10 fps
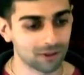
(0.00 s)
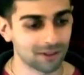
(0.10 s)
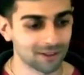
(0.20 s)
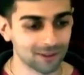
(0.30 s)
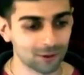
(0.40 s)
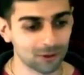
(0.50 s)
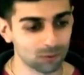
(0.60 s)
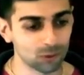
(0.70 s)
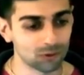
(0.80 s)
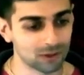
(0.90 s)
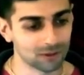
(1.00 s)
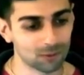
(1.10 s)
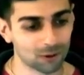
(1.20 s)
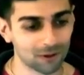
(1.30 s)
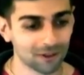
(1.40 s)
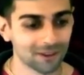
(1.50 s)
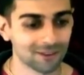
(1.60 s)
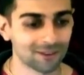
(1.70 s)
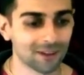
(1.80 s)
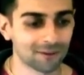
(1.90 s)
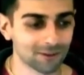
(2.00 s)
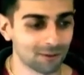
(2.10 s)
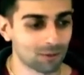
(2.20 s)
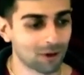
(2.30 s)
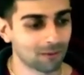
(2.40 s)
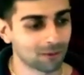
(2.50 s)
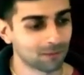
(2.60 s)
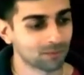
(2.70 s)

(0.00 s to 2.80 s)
and he couldn't move anymore. So that was the problem.